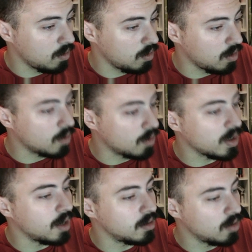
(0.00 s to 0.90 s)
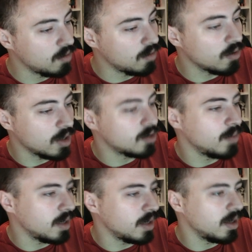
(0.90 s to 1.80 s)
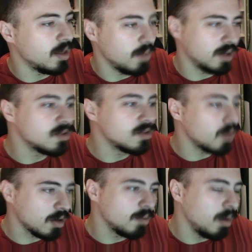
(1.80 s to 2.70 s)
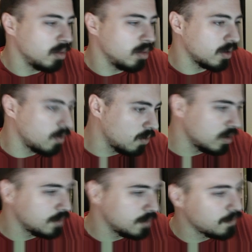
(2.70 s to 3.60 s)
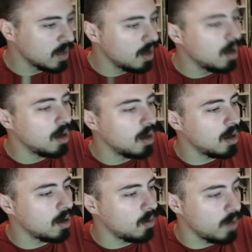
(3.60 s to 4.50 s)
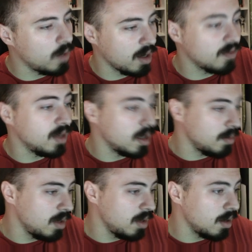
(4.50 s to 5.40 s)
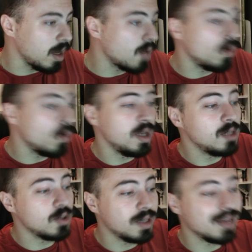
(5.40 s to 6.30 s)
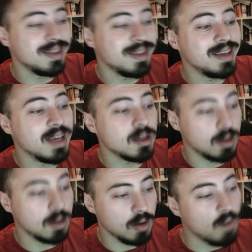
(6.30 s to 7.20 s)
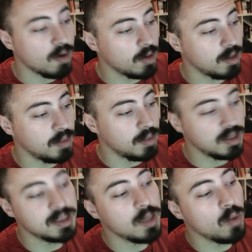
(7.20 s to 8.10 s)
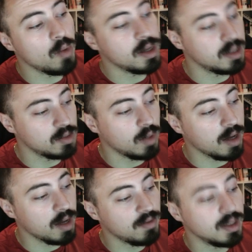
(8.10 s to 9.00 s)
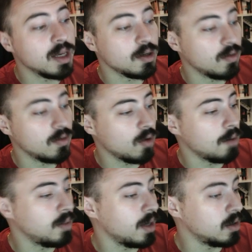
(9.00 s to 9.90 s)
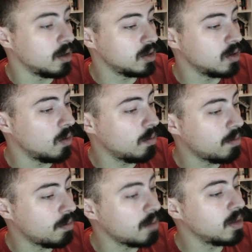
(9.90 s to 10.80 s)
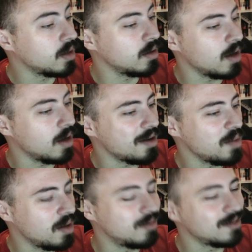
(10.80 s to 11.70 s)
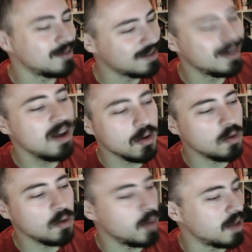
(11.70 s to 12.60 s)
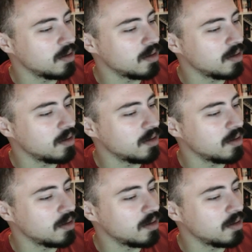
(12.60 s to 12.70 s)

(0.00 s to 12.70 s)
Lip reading: Okay, and don't forget to make the enemy constructor public, of course. We have the enemy, and we need to get the getter of our enemy the same way that we have the getter for our player. So public enemy, cool band,